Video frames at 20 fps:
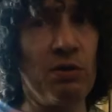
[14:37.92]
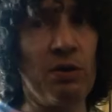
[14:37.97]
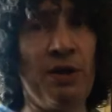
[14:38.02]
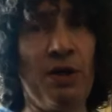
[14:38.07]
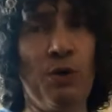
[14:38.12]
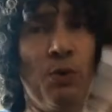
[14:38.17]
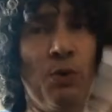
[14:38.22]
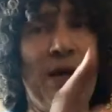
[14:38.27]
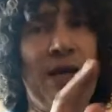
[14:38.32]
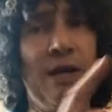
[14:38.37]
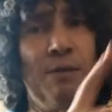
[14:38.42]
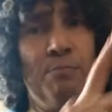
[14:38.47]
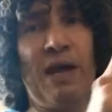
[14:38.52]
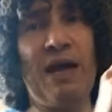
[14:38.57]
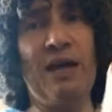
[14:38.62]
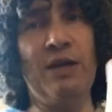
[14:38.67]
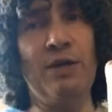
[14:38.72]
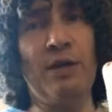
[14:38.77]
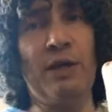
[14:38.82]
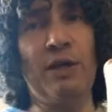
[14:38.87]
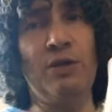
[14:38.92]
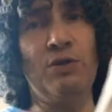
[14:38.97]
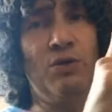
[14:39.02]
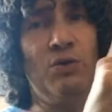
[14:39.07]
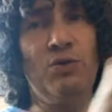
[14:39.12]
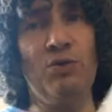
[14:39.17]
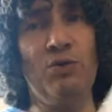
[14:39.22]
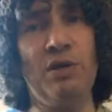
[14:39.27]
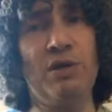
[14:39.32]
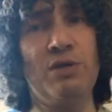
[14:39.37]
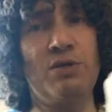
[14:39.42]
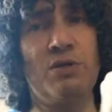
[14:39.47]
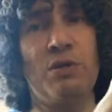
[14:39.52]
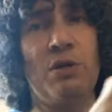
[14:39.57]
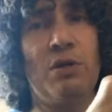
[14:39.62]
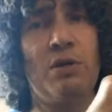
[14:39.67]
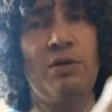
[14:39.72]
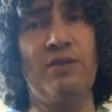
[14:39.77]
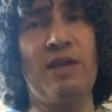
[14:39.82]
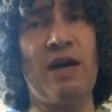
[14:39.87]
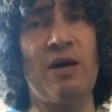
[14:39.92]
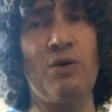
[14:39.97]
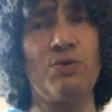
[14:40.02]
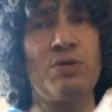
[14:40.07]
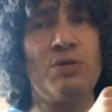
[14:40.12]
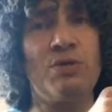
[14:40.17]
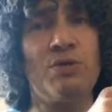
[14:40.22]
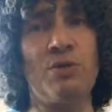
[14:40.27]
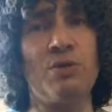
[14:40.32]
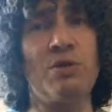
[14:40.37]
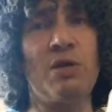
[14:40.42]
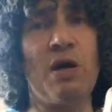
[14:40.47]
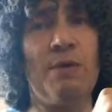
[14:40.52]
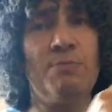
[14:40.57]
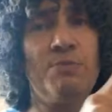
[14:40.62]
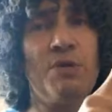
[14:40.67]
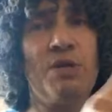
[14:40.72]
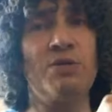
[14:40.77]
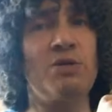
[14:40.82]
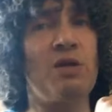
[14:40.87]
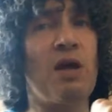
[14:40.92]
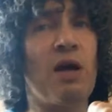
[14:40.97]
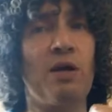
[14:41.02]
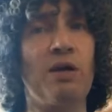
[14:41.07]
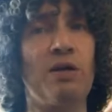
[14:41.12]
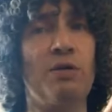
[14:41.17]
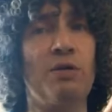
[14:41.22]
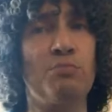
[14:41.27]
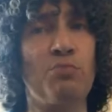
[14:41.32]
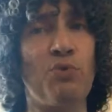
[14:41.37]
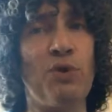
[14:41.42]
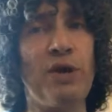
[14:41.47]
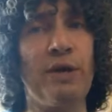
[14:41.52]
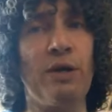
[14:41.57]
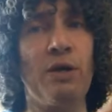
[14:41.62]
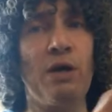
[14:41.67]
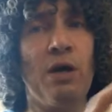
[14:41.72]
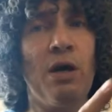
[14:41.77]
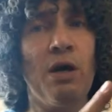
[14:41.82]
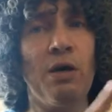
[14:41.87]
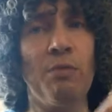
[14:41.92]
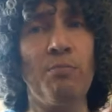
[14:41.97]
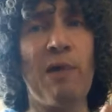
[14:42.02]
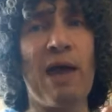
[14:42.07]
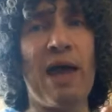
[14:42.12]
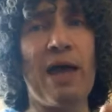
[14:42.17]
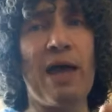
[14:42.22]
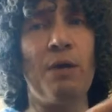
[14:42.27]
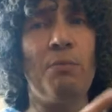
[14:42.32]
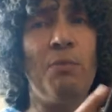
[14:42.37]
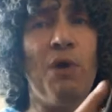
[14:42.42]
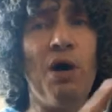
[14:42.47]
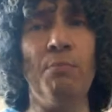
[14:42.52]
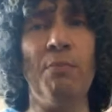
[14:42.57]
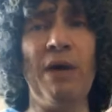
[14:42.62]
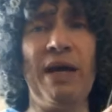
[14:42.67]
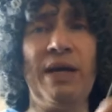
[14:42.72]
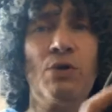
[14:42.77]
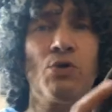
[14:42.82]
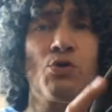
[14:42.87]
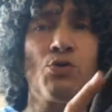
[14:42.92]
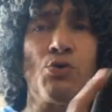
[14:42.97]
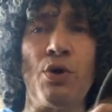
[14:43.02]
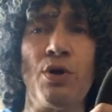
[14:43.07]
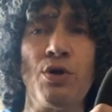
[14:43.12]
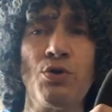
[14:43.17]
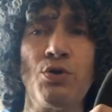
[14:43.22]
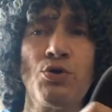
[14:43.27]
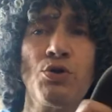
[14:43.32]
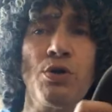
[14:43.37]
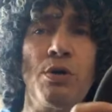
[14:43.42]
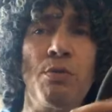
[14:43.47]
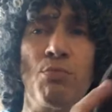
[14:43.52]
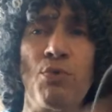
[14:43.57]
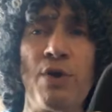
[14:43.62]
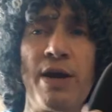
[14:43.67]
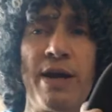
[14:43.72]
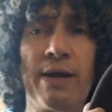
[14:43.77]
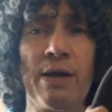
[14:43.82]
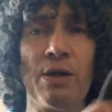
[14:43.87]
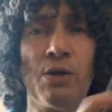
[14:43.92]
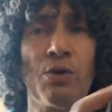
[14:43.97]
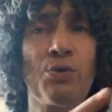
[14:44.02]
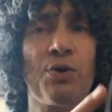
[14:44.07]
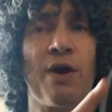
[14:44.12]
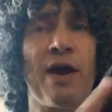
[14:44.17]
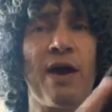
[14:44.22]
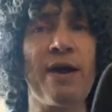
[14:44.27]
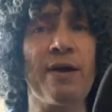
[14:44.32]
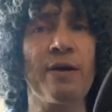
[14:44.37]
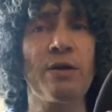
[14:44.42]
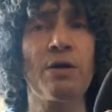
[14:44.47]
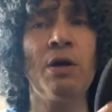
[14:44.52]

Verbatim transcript: You know, a hemp hat, you could do this thousands of times, it's not going to break. Panama might crunch and break and crack.